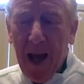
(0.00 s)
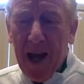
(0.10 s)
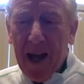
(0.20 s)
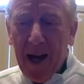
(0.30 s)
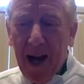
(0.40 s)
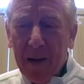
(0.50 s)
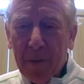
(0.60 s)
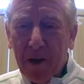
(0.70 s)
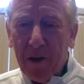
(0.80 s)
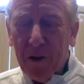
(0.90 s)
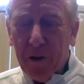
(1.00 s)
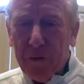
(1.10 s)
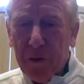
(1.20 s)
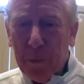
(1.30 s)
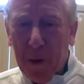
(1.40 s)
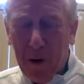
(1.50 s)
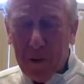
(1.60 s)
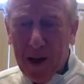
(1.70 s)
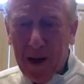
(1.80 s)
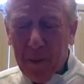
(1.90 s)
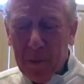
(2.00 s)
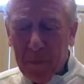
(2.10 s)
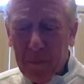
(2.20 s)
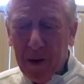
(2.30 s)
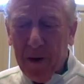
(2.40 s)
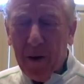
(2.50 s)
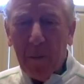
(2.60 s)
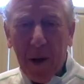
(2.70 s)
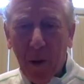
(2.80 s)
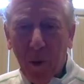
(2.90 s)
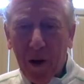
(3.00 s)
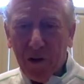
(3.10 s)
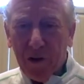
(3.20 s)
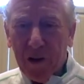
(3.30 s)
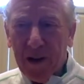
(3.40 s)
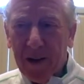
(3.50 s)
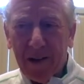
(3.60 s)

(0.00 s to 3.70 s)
And I'd been to their football camp up there and met Wesley.